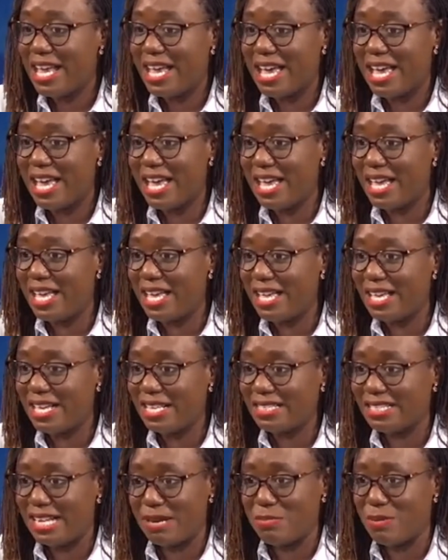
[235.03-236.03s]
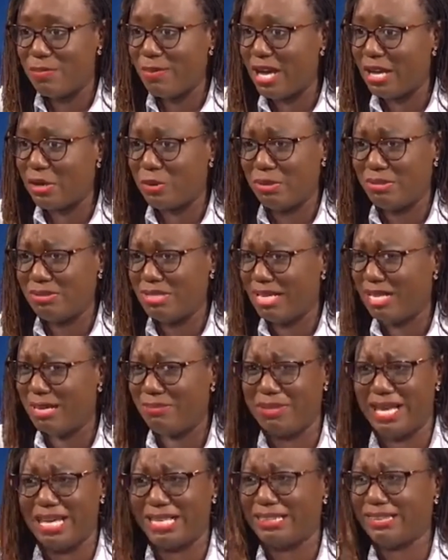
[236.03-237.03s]
And I remember I called that. I'm
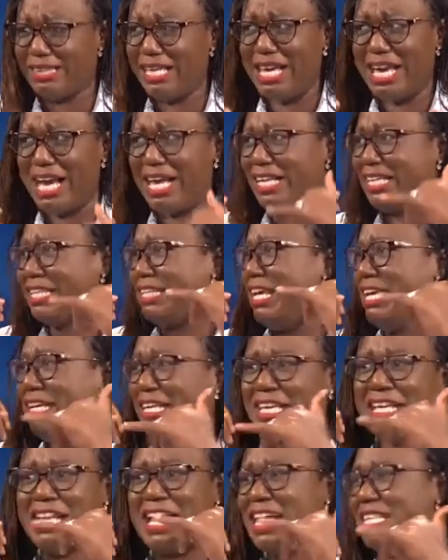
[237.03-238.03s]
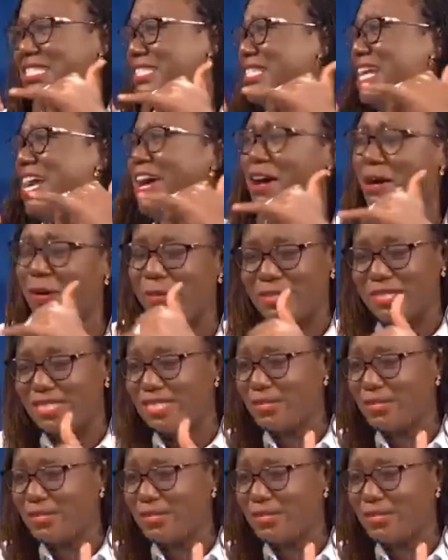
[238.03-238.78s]
like, they are kicking us out.